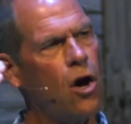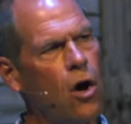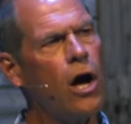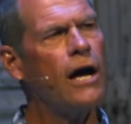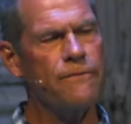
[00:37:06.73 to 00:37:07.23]

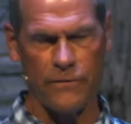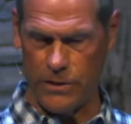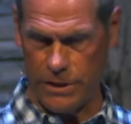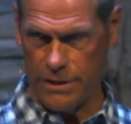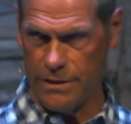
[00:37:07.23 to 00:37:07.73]

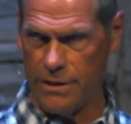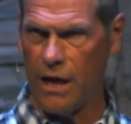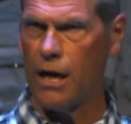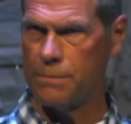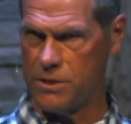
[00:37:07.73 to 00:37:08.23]
offer
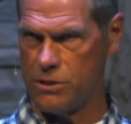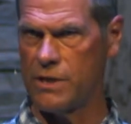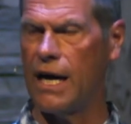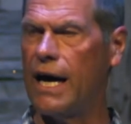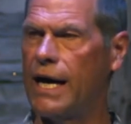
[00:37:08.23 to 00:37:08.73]
up to
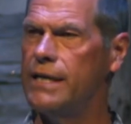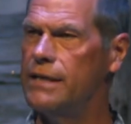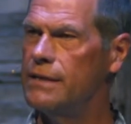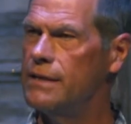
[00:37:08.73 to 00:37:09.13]
God